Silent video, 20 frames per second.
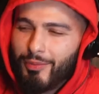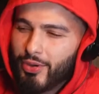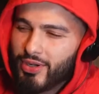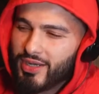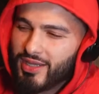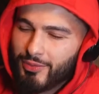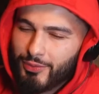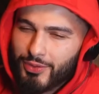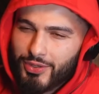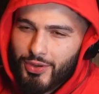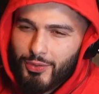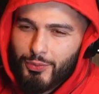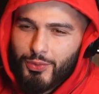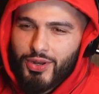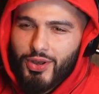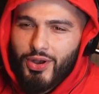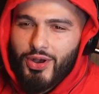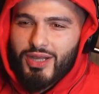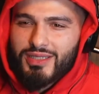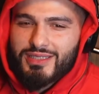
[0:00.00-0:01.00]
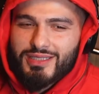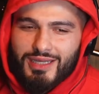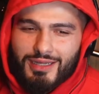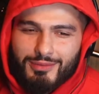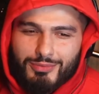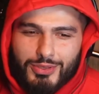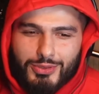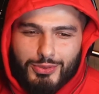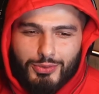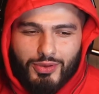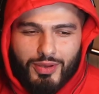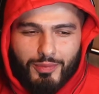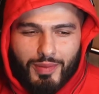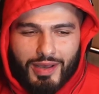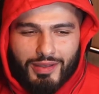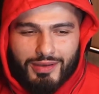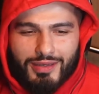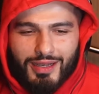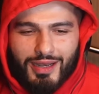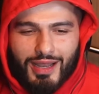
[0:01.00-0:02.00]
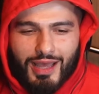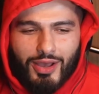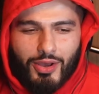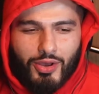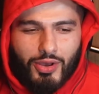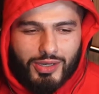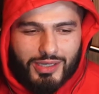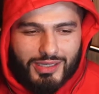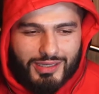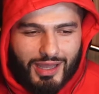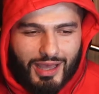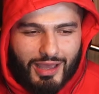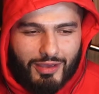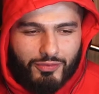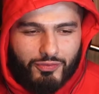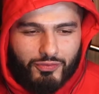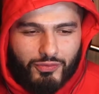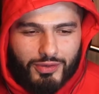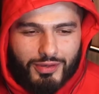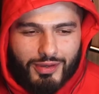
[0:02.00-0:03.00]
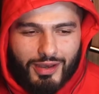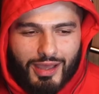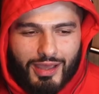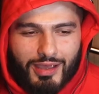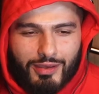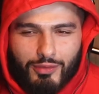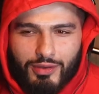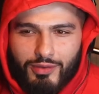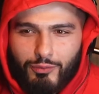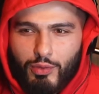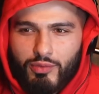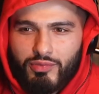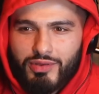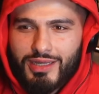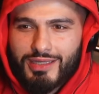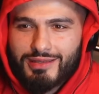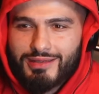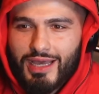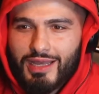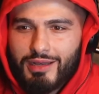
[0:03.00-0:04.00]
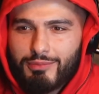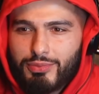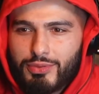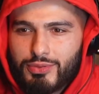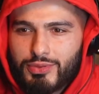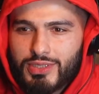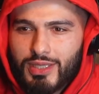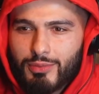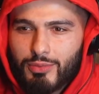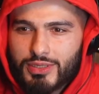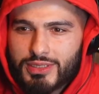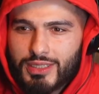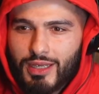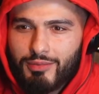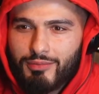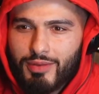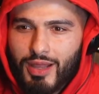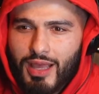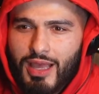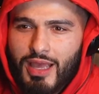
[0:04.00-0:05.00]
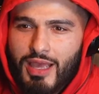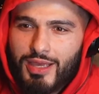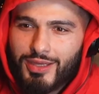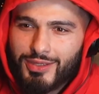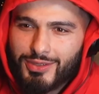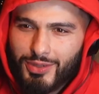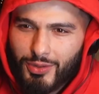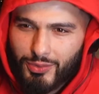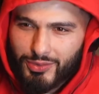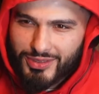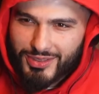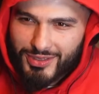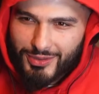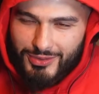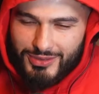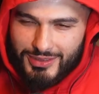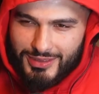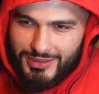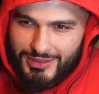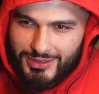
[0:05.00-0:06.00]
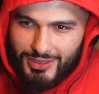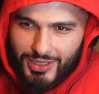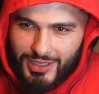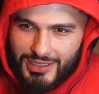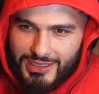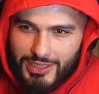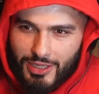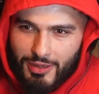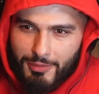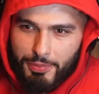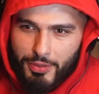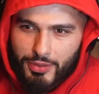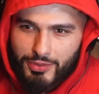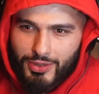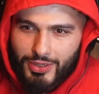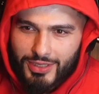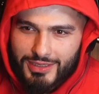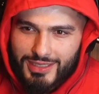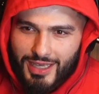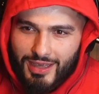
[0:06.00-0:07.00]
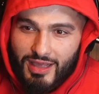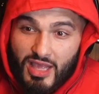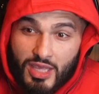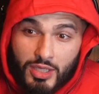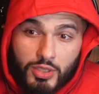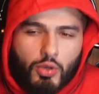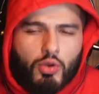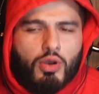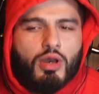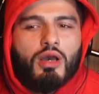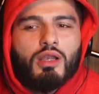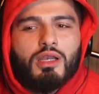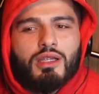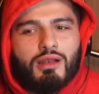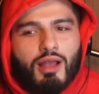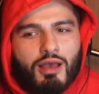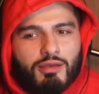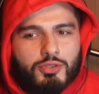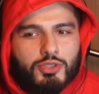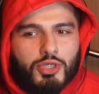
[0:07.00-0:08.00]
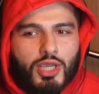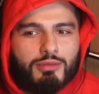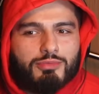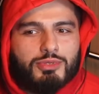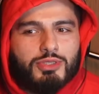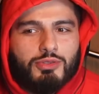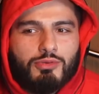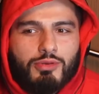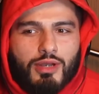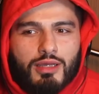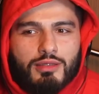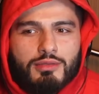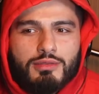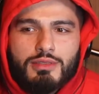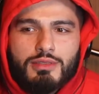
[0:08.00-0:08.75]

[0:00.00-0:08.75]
here, we're not asking them to talk about their like early life and like whether their dad abused them or something. Like, you know, when you hear certain podcasts like your early life shaped you. Let's